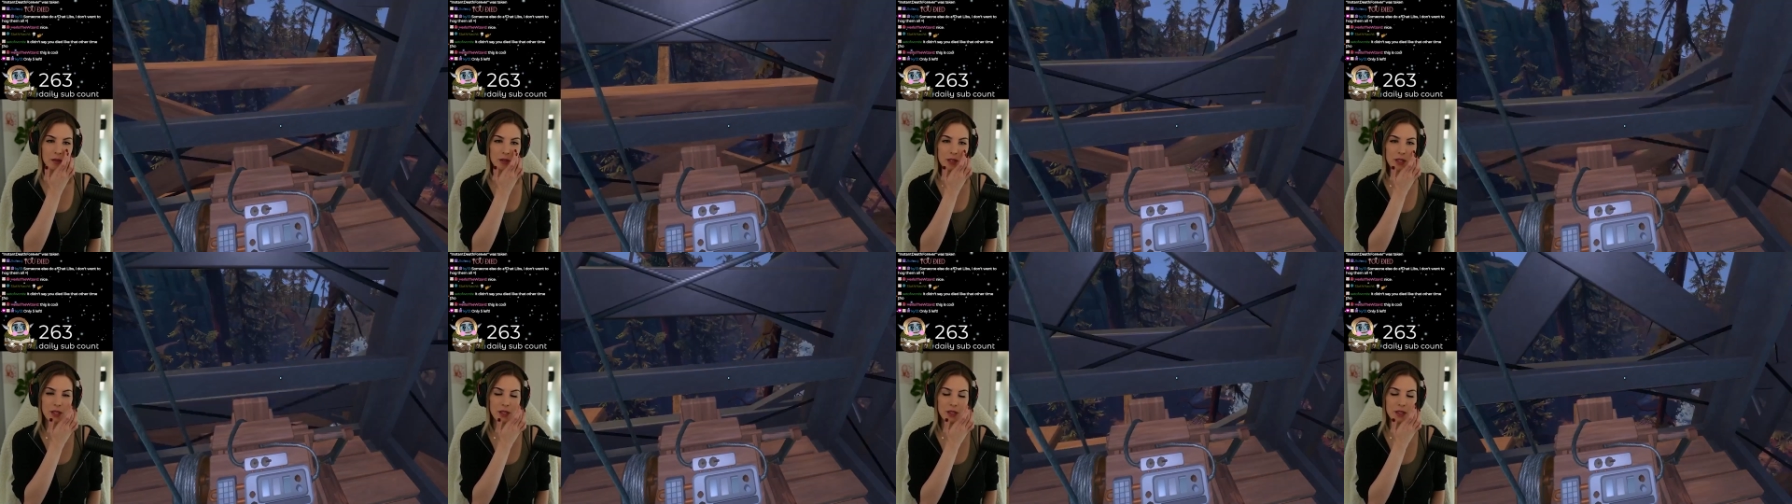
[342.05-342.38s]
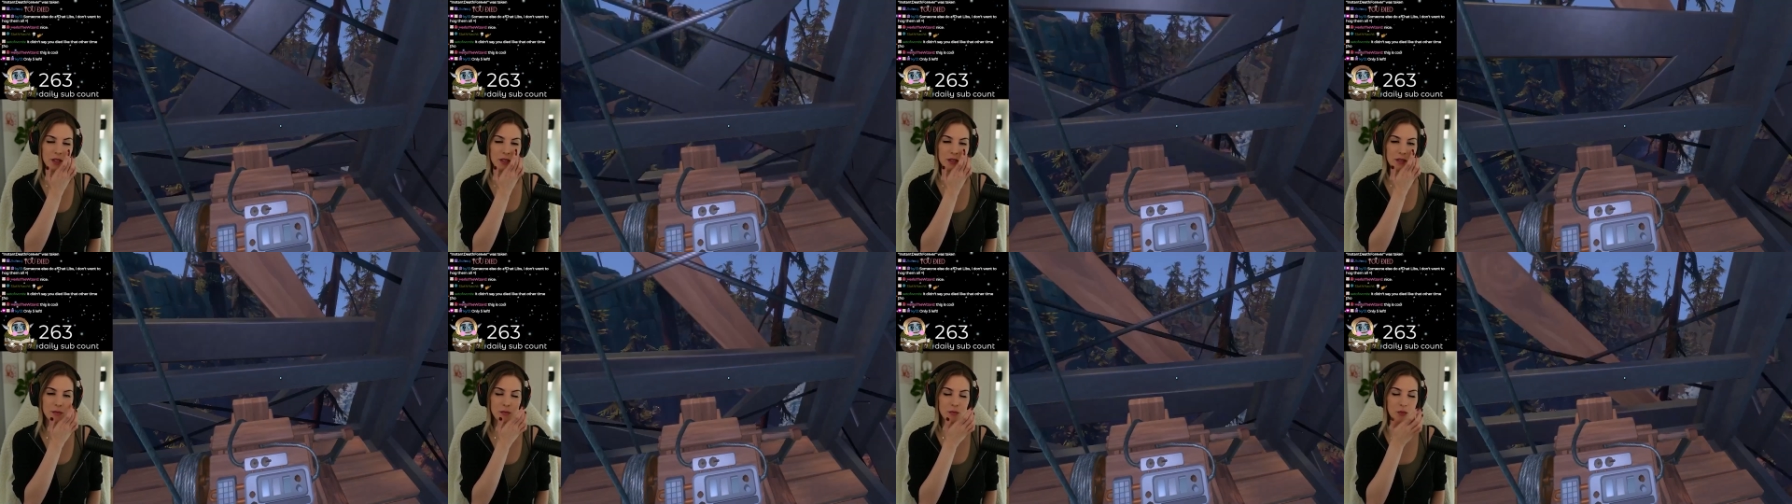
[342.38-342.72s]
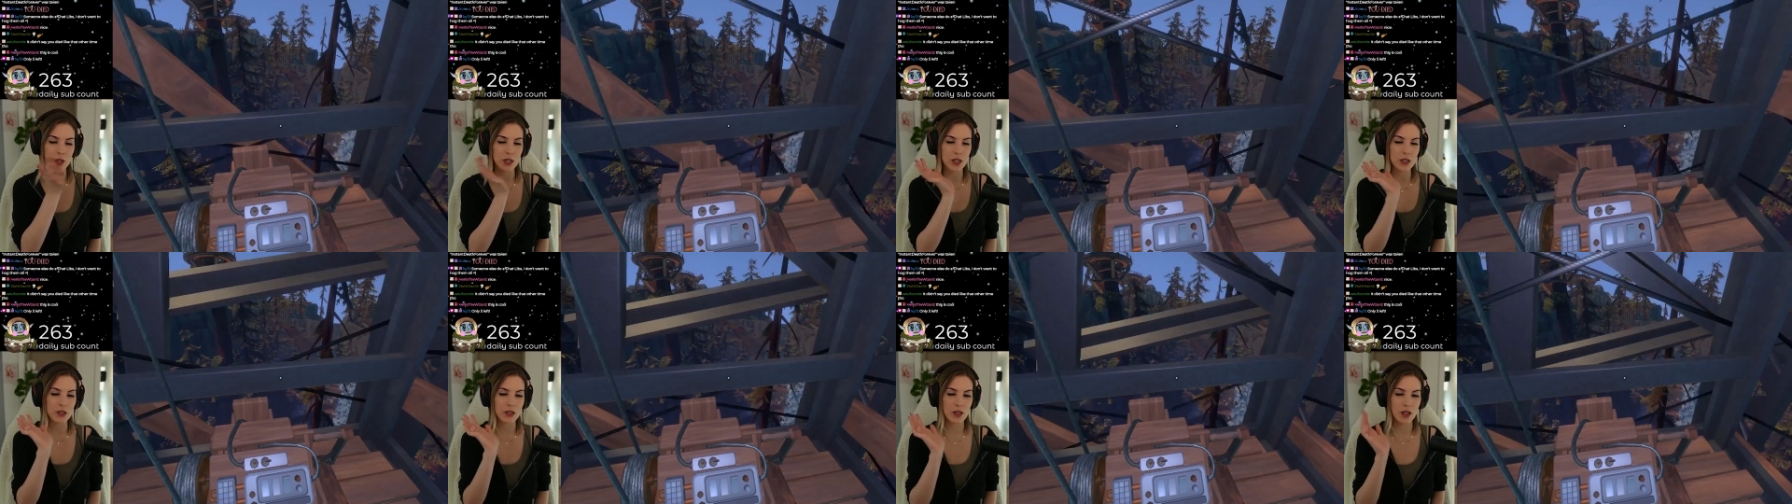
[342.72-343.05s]
to
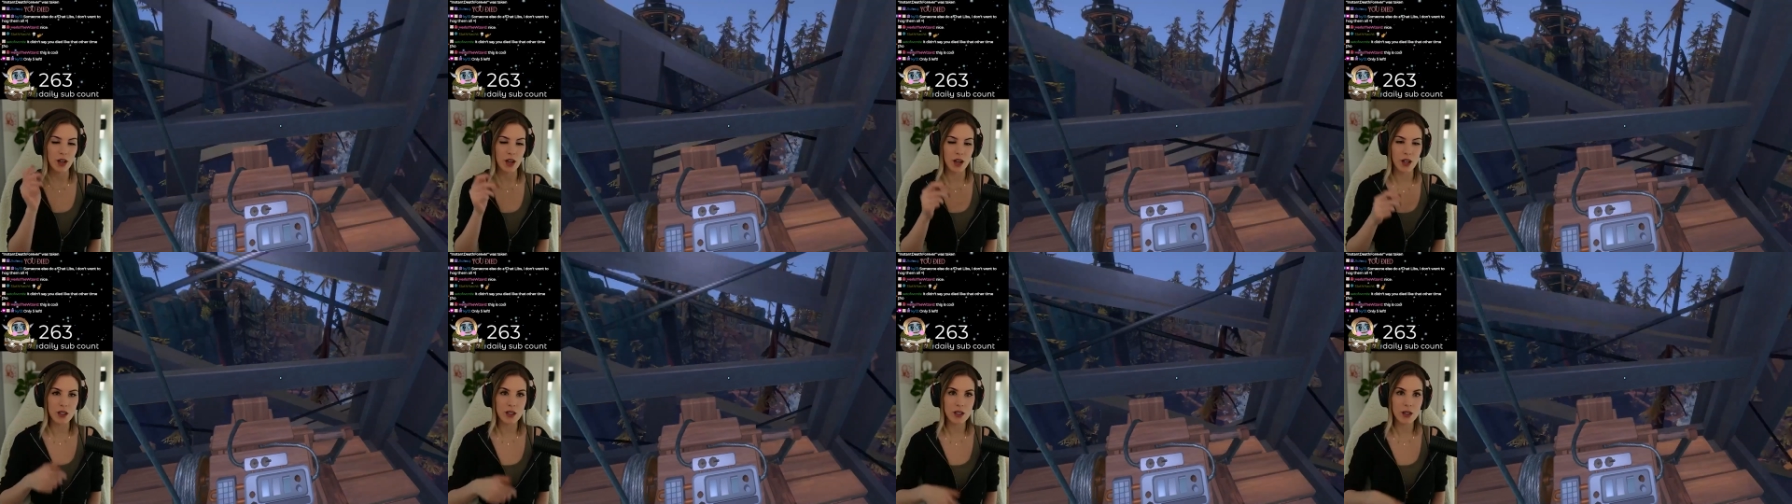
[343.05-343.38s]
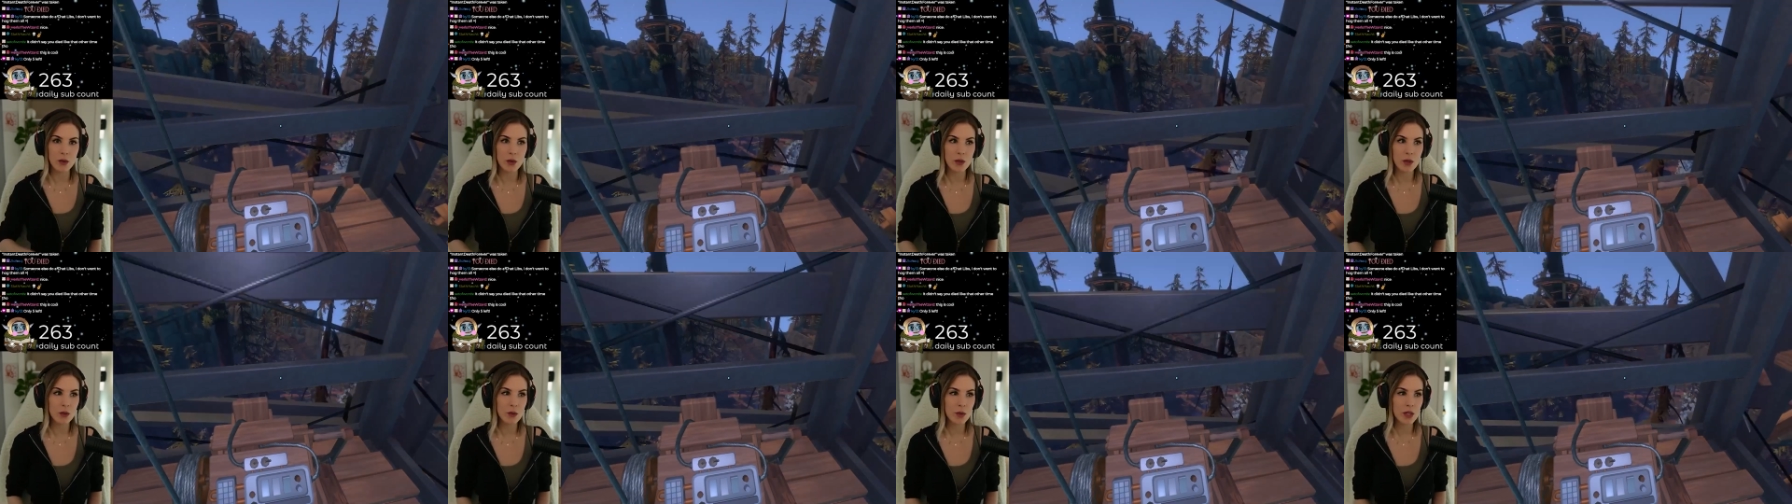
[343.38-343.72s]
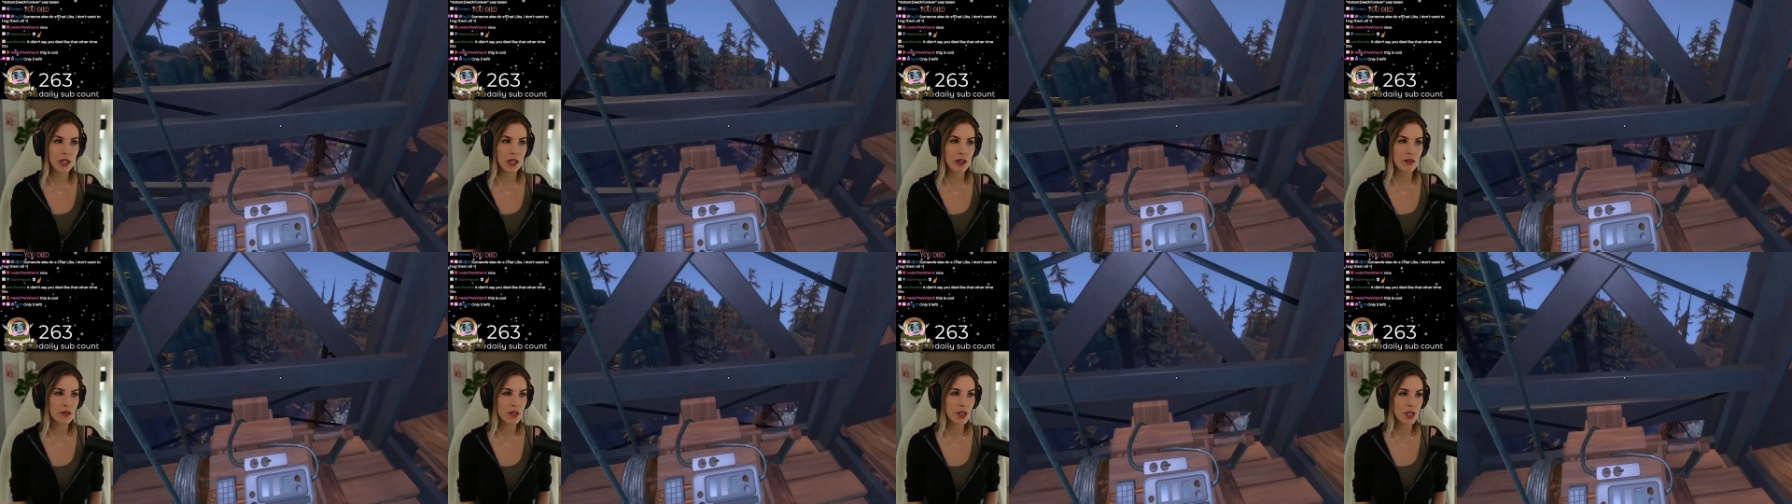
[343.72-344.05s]
Brittle Hollow or
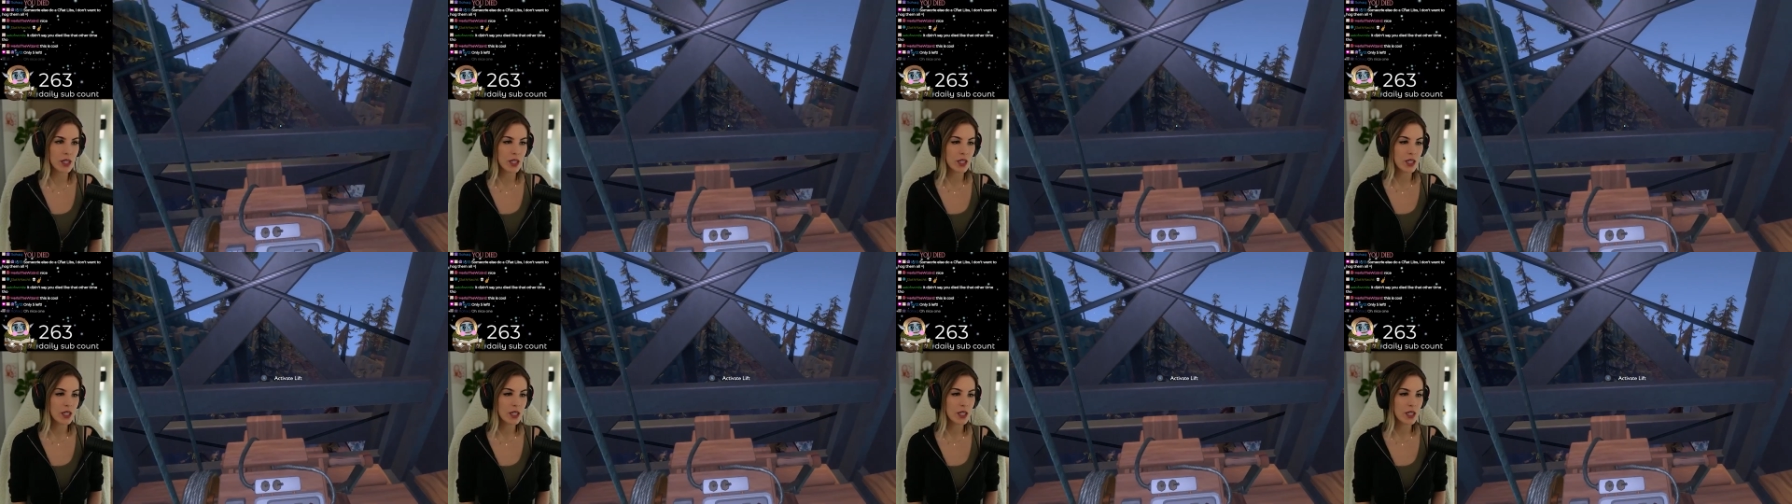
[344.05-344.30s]
whatever.